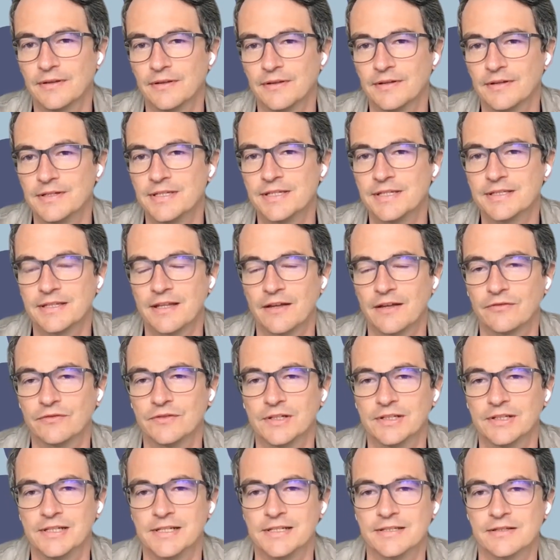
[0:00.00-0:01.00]
this is
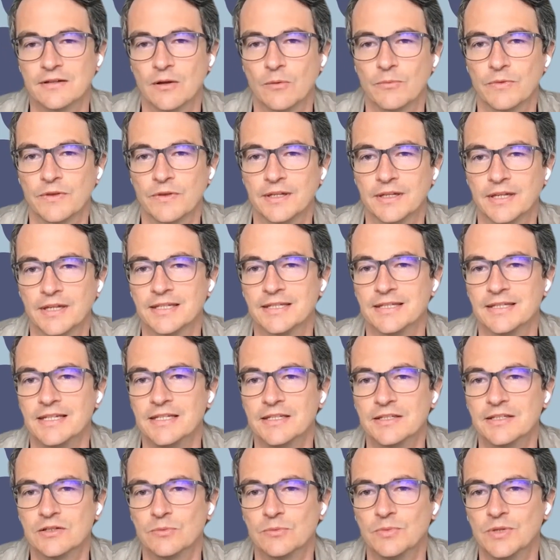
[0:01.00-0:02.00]
definitely something that
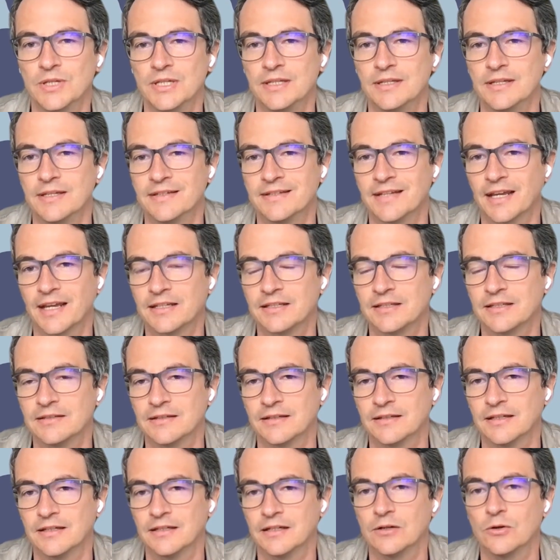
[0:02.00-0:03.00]
needs to be
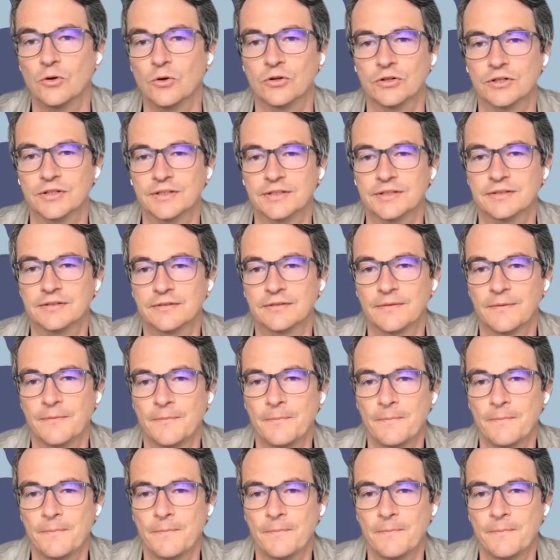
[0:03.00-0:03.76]
detected and alerted.